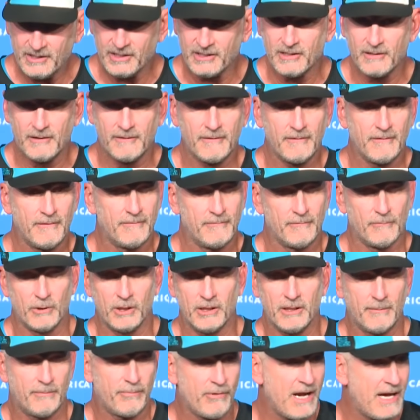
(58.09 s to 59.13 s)
just
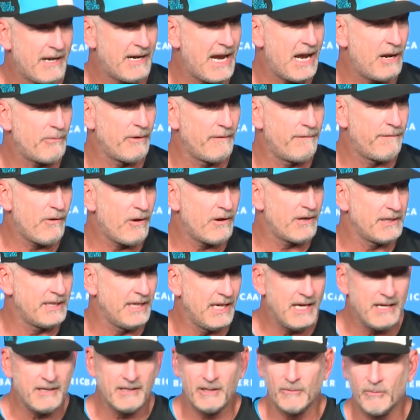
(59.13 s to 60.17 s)
really proud of how we fought at
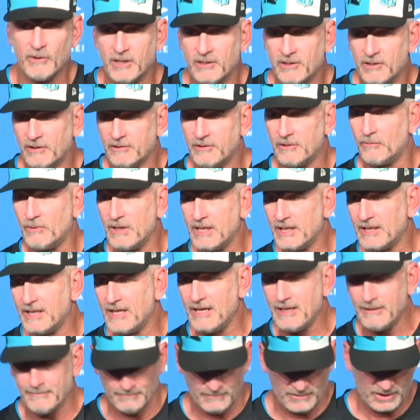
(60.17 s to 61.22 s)
the end, did what it took to win the
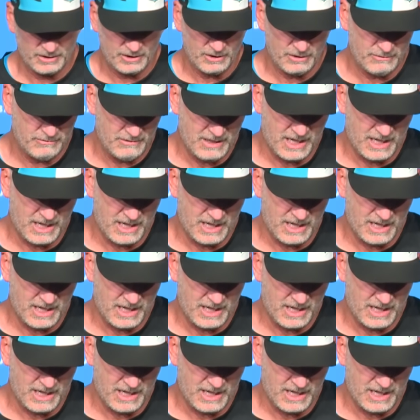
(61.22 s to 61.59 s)
game. So